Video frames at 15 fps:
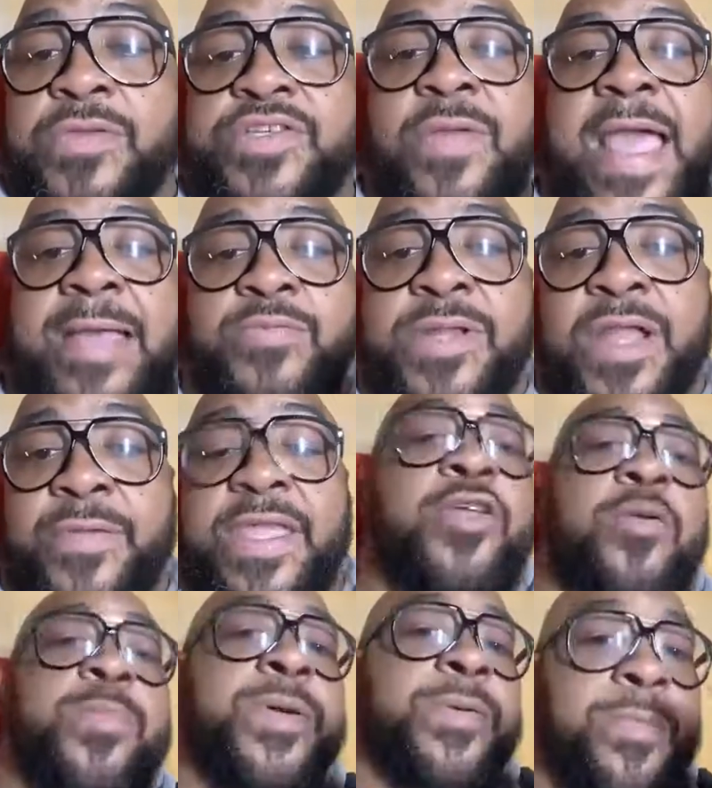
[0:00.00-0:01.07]
Yeah, you'll be able to
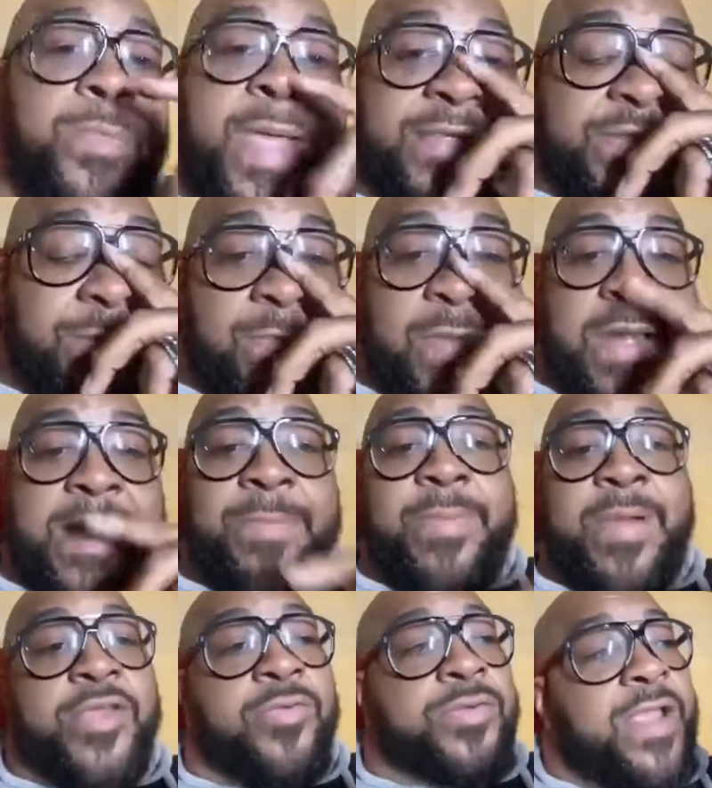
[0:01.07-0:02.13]
make some money, but you'll
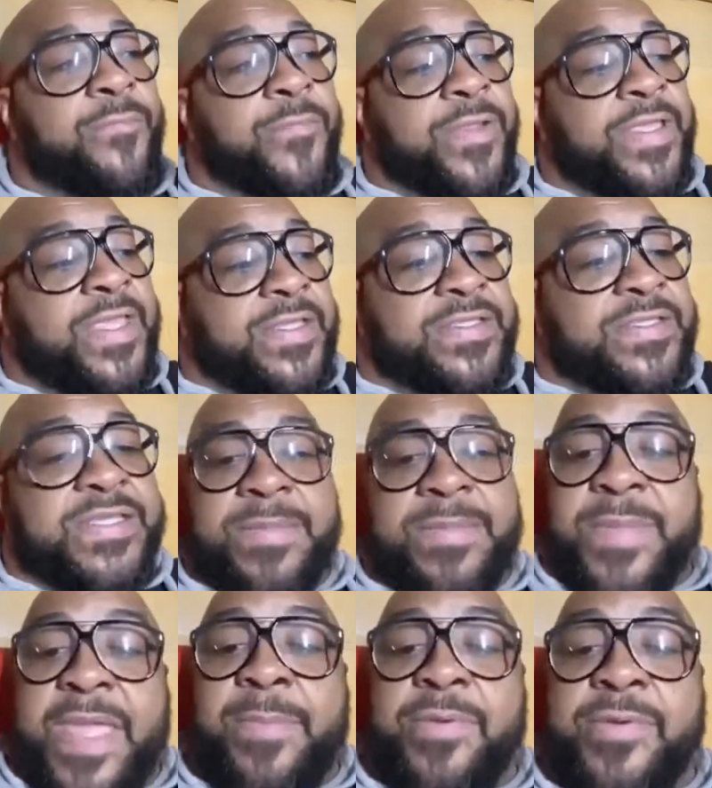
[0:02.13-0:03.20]
never get to be
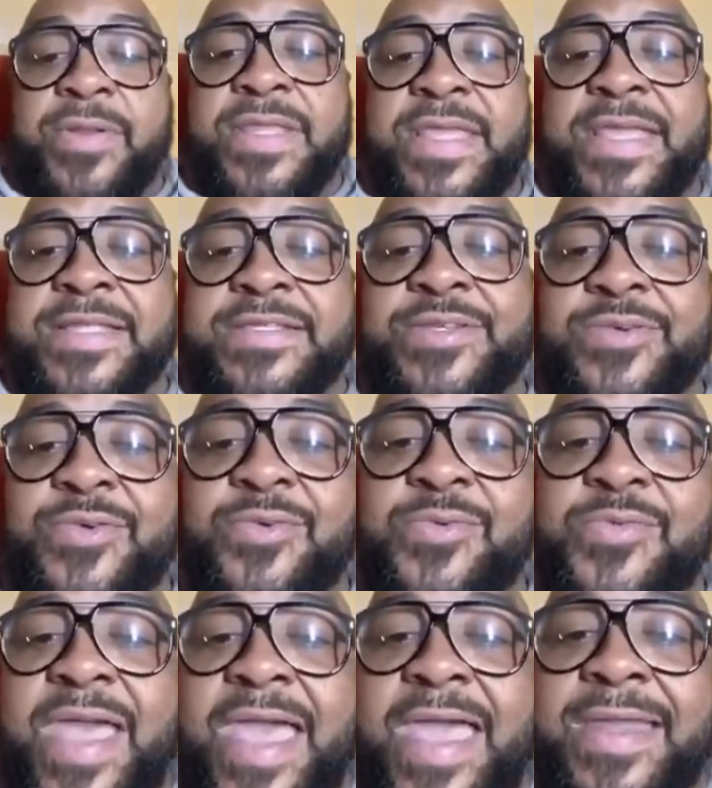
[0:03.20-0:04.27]
able to get to
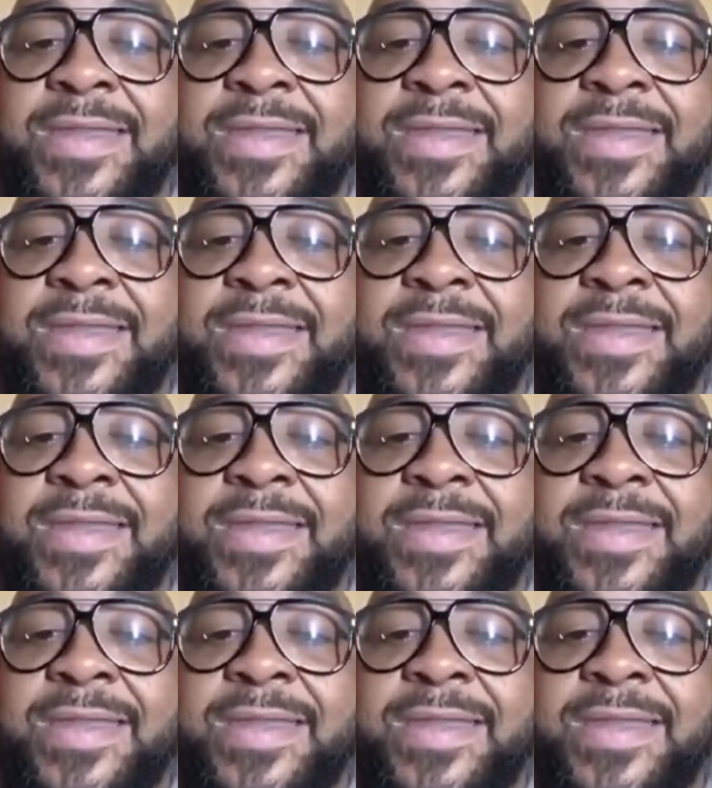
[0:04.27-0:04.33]
that